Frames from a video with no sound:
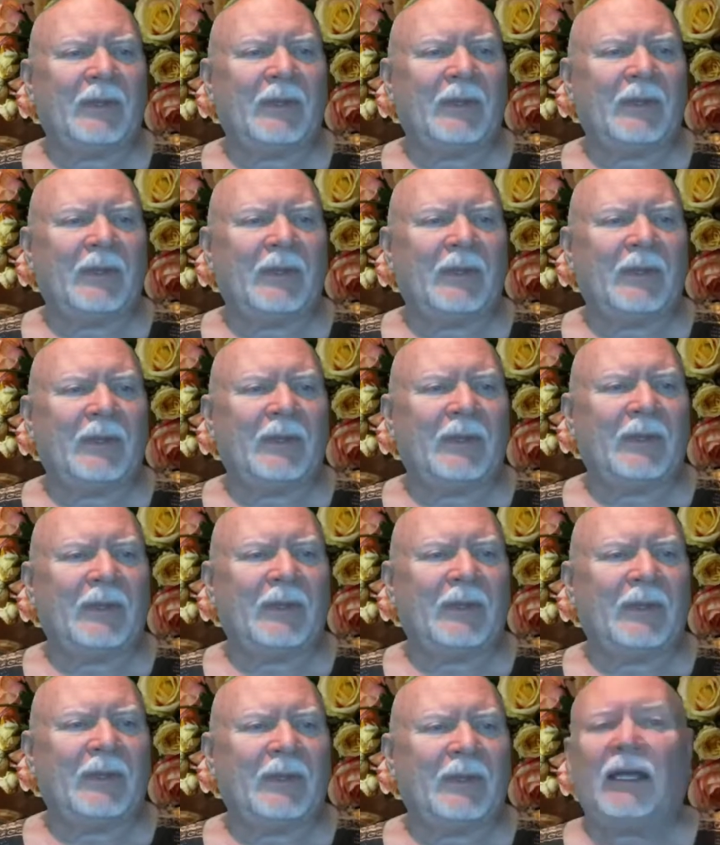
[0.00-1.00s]
dad to
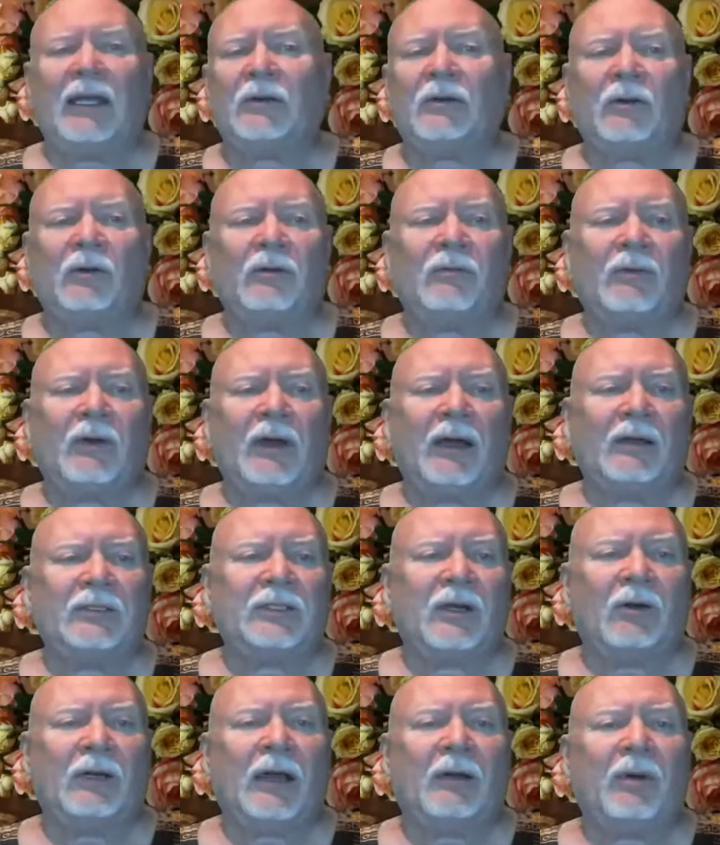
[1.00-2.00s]
coronavirus, called
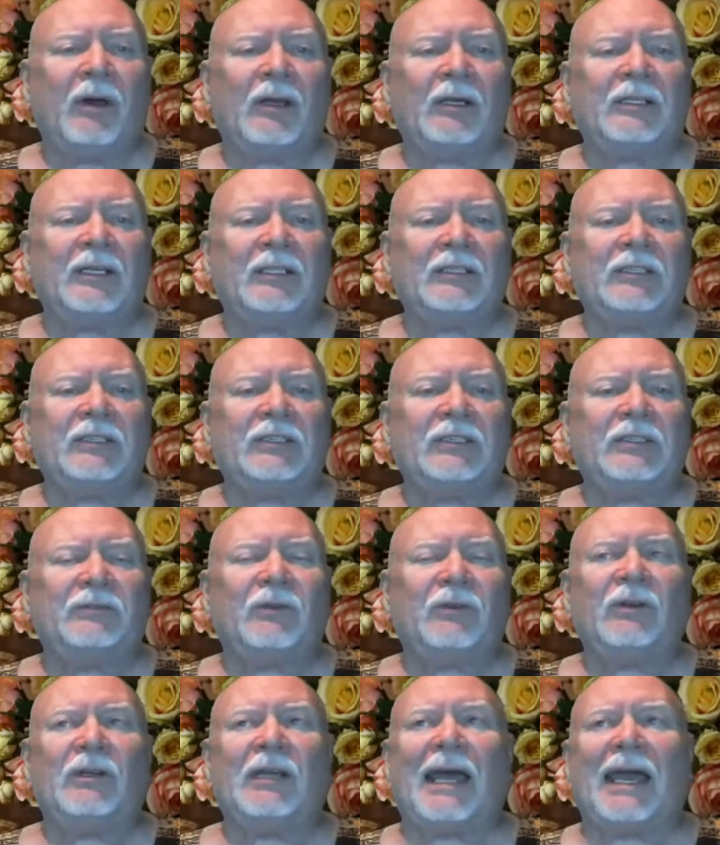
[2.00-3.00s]
out politicians
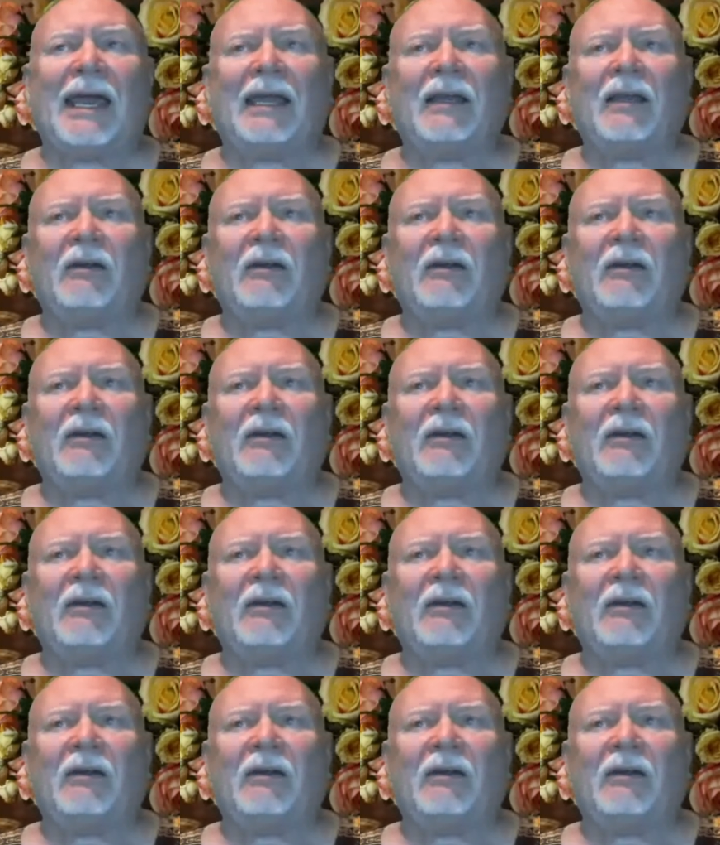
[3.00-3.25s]
for lack